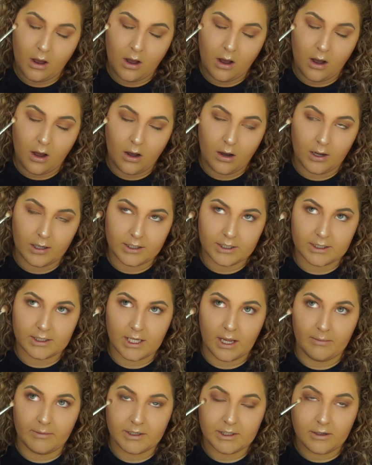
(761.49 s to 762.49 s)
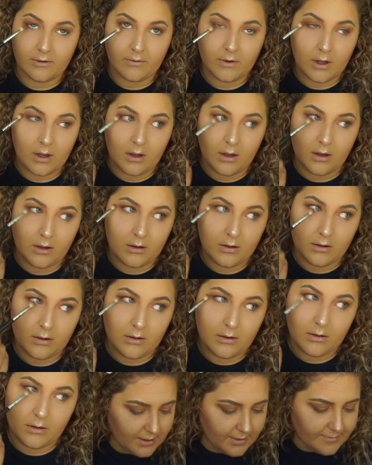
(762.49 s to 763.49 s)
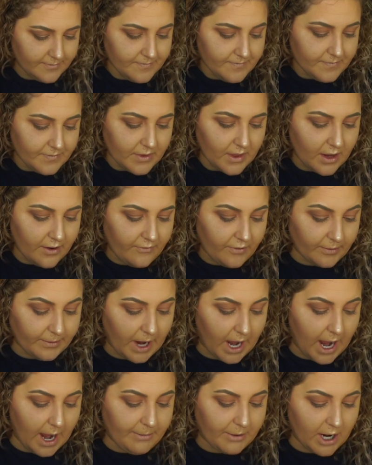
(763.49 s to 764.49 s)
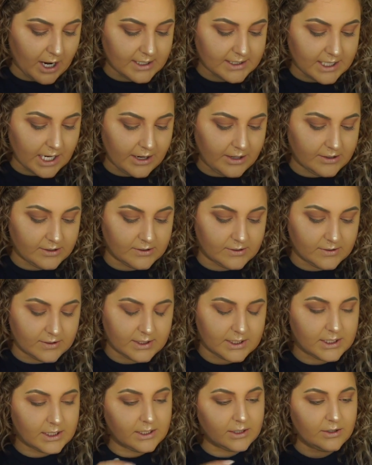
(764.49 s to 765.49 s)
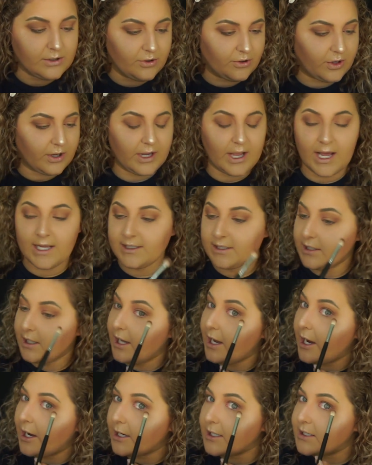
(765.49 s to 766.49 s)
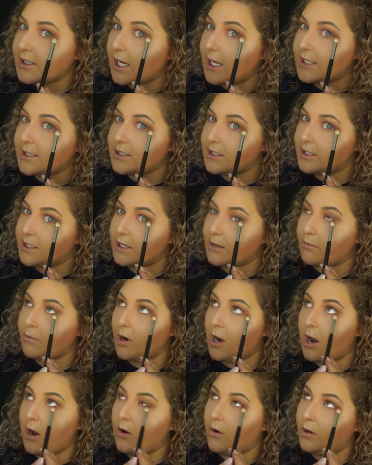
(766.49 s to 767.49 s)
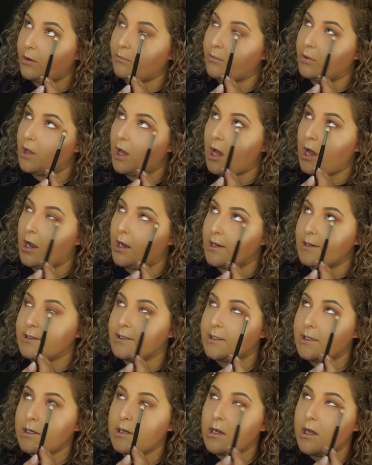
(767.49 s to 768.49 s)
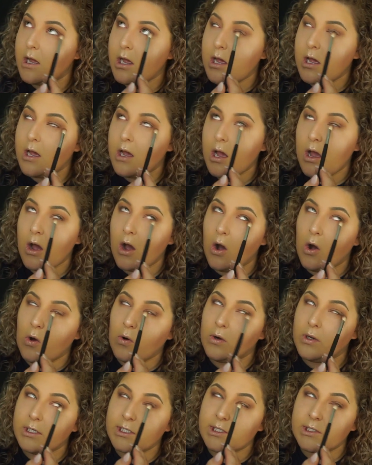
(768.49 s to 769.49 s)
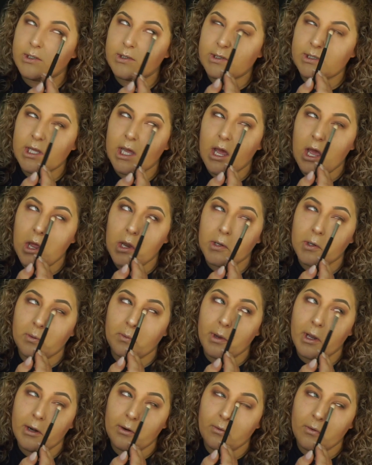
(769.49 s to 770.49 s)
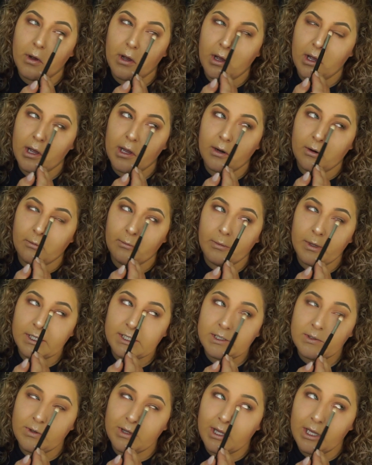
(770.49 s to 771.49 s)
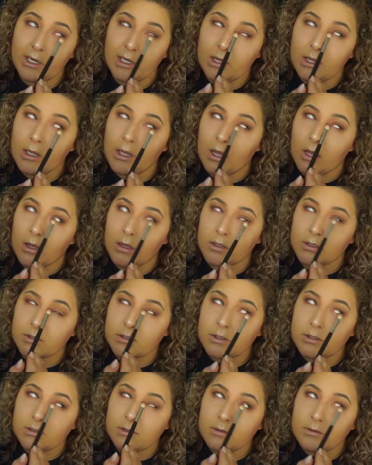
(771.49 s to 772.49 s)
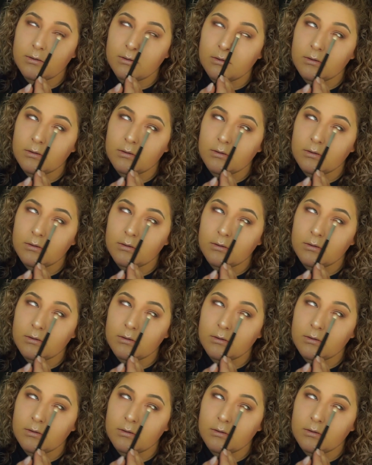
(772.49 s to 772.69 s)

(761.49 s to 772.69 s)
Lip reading: Oh, I just stabbed myself in the eye. For my eyebrows, I used, you can guess it, Anastasia Dip Brow in Blonde. Always use that no matter what. I don't mix with anything else.